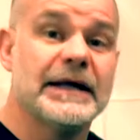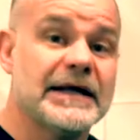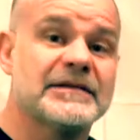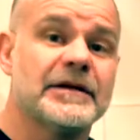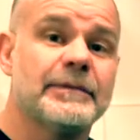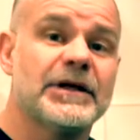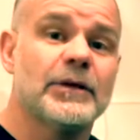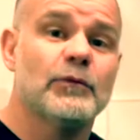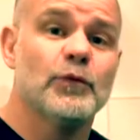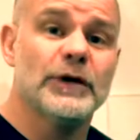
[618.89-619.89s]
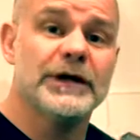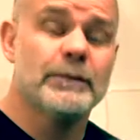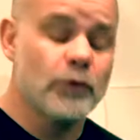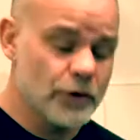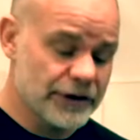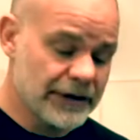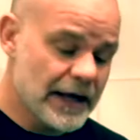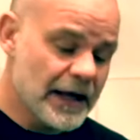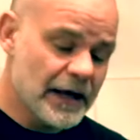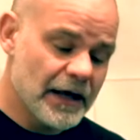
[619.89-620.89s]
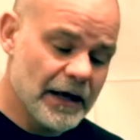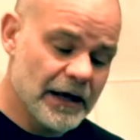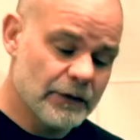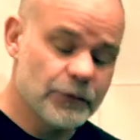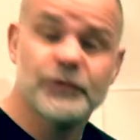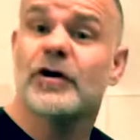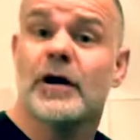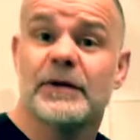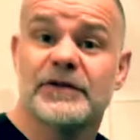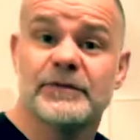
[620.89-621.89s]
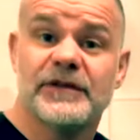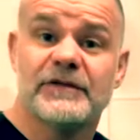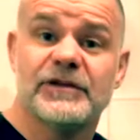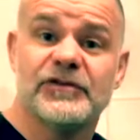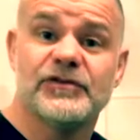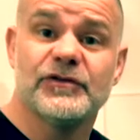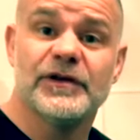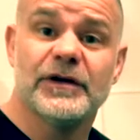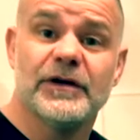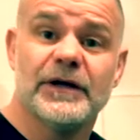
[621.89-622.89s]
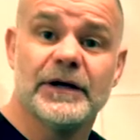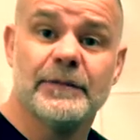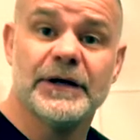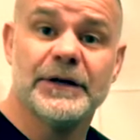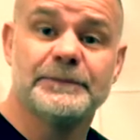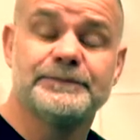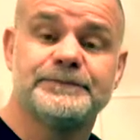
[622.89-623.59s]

And that's going to become really important when we talk about some safety issues here in a minute.